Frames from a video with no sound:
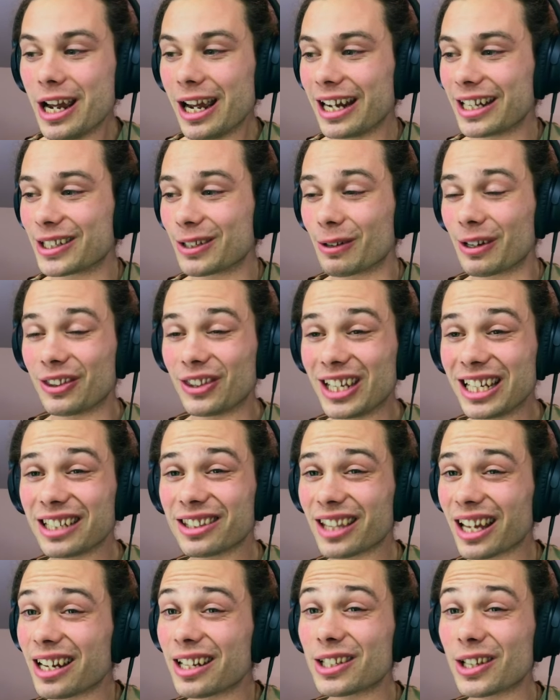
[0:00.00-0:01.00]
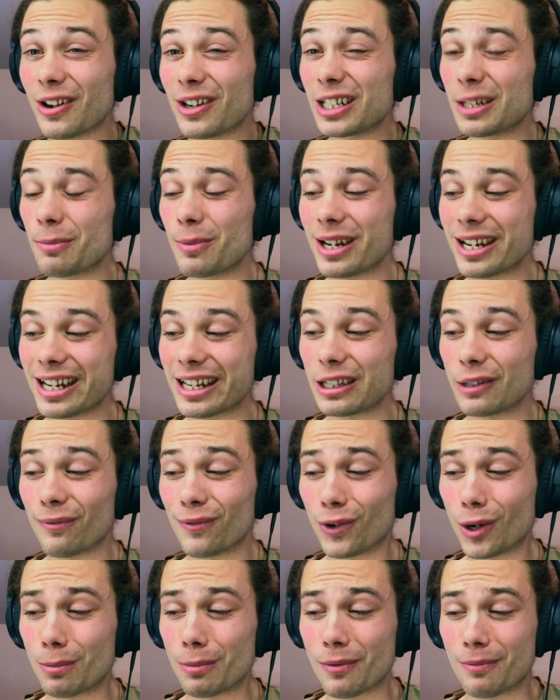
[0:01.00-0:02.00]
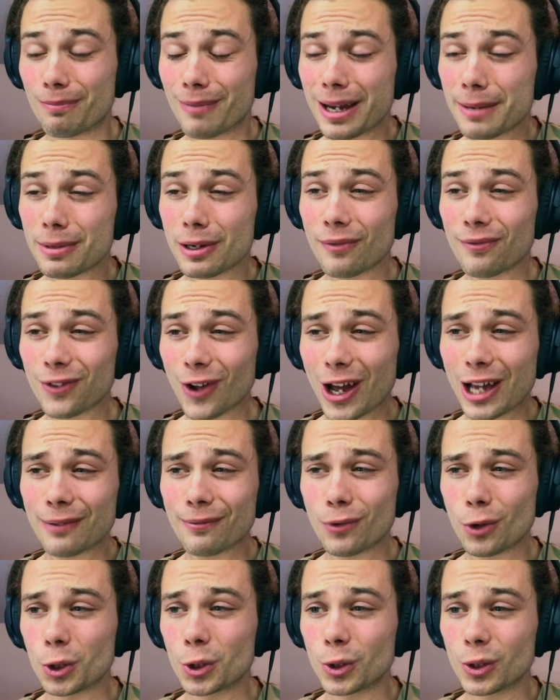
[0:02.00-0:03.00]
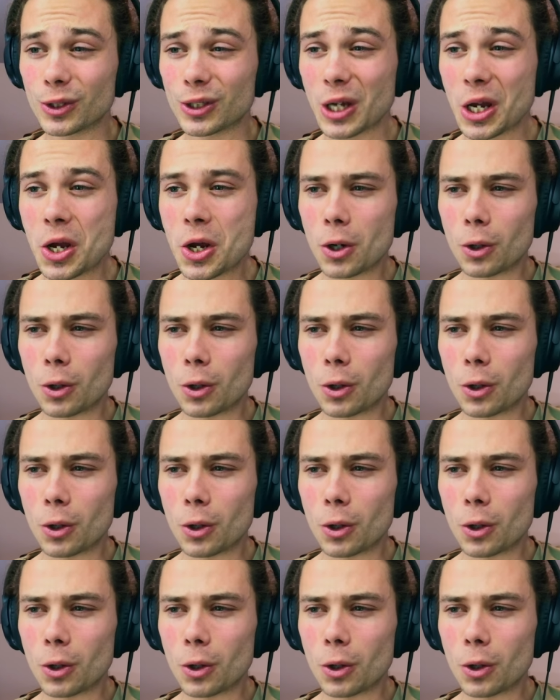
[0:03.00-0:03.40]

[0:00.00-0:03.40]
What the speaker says: And so I think that is going to be in the form of maybe a Flying Fortress,